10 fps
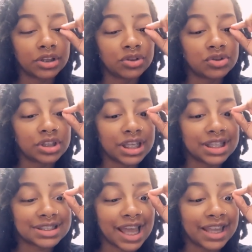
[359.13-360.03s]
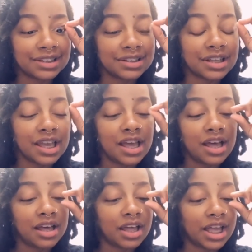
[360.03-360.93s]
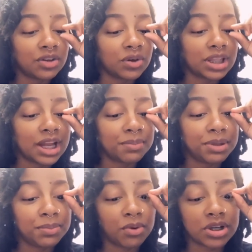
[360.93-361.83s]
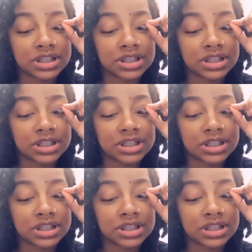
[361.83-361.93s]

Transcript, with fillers: usually it's heightened. Uh, I know a lot of people are